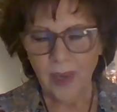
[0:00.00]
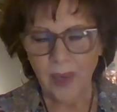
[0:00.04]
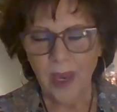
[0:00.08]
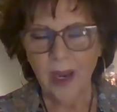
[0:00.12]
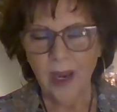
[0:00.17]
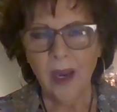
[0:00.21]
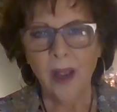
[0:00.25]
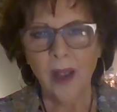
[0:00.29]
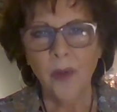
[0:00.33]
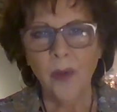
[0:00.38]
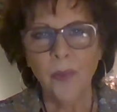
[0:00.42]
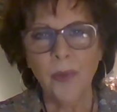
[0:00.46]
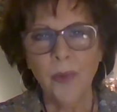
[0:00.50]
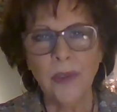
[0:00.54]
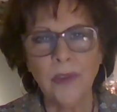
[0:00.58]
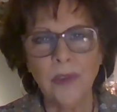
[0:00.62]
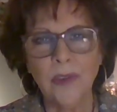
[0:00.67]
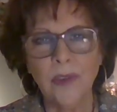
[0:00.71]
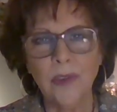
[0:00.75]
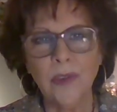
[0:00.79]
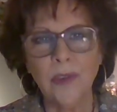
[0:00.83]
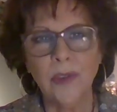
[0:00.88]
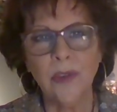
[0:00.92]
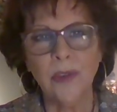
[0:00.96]
and help
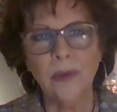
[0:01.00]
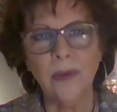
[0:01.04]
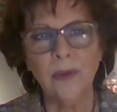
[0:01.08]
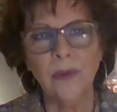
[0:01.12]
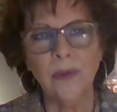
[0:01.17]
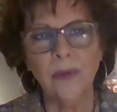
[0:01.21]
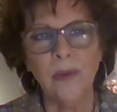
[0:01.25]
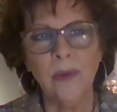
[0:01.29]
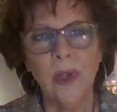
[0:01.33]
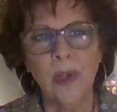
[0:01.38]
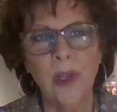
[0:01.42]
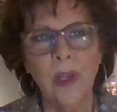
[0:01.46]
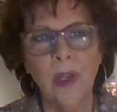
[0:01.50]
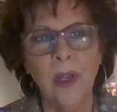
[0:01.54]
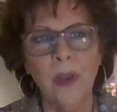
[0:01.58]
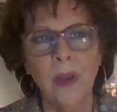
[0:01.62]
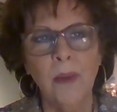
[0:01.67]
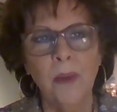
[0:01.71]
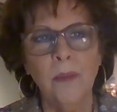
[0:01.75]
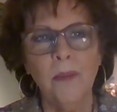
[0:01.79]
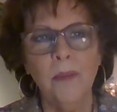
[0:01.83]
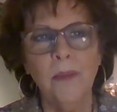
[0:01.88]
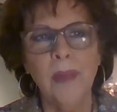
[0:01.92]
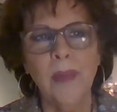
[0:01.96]
us to
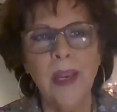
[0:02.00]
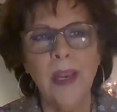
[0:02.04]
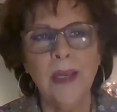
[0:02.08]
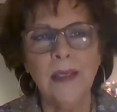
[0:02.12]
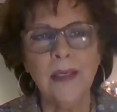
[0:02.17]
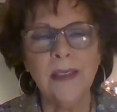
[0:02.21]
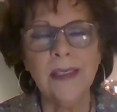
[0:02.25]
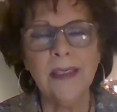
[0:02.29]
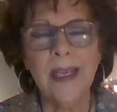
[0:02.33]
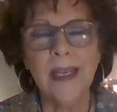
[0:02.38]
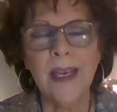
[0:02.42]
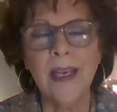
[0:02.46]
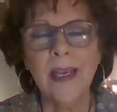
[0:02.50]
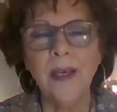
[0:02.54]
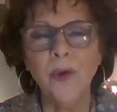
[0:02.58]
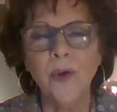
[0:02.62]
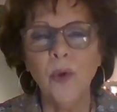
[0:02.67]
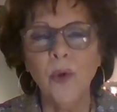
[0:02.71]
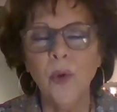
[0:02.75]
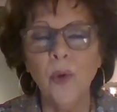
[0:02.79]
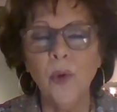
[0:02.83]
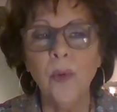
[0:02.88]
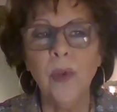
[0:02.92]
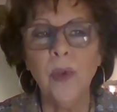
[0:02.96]
maintain
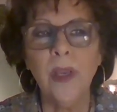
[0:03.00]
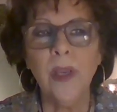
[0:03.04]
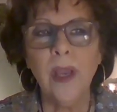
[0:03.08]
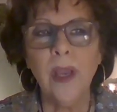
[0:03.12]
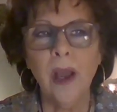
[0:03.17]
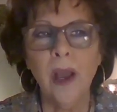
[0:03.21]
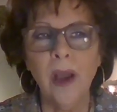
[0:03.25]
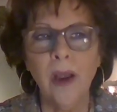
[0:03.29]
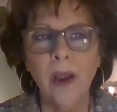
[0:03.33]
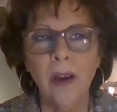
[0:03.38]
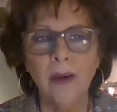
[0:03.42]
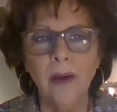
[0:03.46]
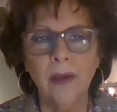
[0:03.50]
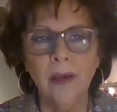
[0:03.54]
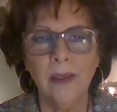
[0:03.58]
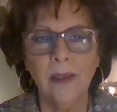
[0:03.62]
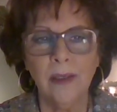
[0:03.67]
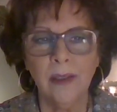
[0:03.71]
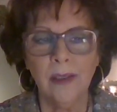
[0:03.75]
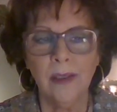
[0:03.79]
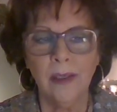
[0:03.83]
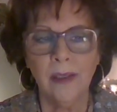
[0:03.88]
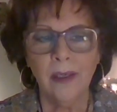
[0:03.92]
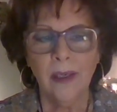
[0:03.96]
who we are,
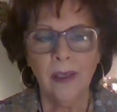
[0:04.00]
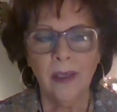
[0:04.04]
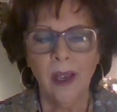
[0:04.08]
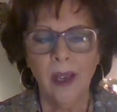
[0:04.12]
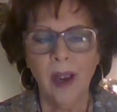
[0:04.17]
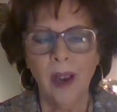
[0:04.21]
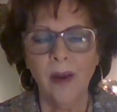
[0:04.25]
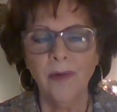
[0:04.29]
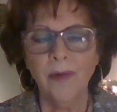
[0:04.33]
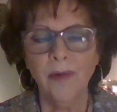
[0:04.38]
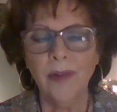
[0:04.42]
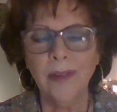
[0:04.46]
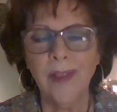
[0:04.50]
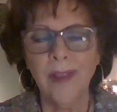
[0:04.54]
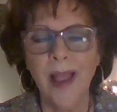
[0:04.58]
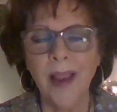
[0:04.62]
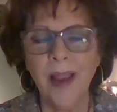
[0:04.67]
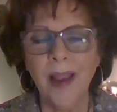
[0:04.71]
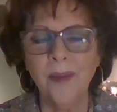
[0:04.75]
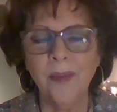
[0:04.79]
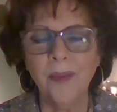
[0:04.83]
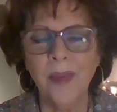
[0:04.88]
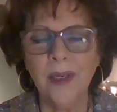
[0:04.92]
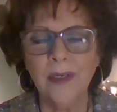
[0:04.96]
our
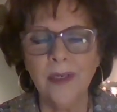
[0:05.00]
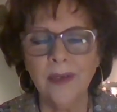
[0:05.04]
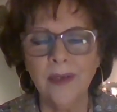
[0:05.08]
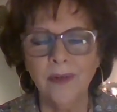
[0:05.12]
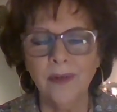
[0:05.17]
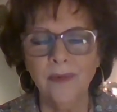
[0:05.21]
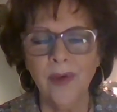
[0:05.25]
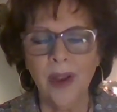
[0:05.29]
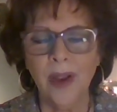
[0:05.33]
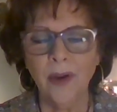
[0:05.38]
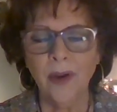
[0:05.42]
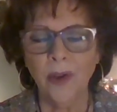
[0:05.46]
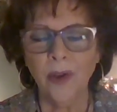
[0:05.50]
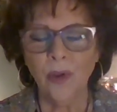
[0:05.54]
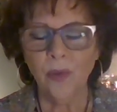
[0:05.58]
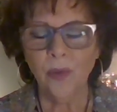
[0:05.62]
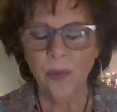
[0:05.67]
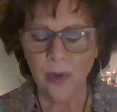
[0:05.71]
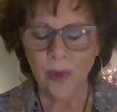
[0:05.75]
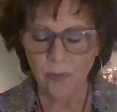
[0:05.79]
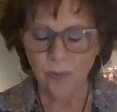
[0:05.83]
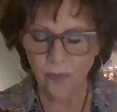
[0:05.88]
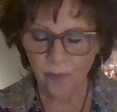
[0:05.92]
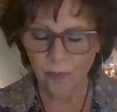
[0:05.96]
alignment of our
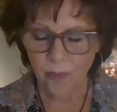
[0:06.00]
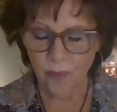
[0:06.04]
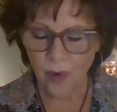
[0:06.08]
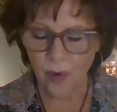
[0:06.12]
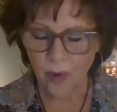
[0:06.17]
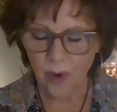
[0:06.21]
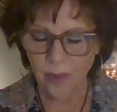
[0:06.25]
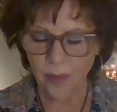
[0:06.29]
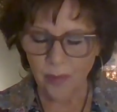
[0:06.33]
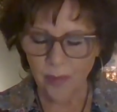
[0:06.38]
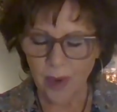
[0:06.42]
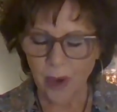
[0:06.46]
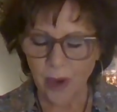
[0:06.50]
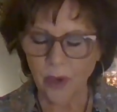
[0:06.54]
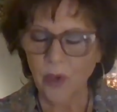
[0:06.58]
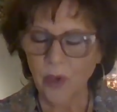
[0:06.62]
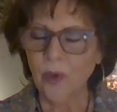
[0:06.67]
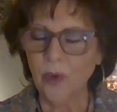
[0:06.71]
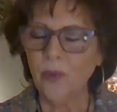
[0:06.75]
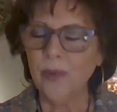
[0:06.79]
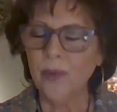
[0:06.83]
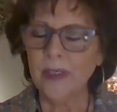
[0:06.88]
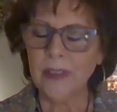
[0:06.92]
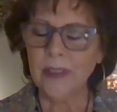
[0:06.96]
human form, our
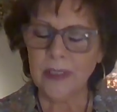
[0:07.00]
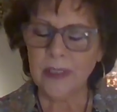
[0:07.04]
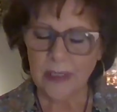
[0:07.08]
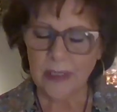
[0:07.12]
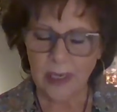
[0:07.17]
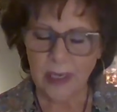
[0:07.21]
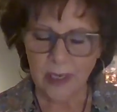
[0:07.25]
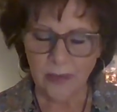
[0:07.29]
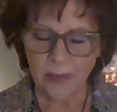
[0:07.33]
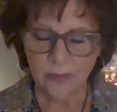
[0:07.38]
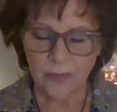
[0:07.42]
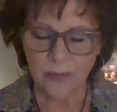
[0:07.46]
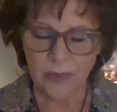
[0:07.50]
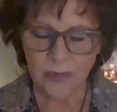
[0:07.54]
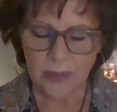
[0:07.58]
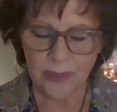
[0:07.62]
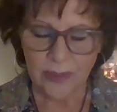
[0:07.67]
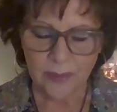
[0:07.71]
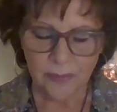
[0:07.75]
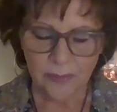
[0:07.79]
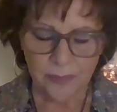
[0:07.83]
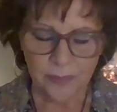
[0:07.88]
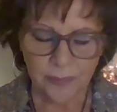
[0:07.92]
human selves.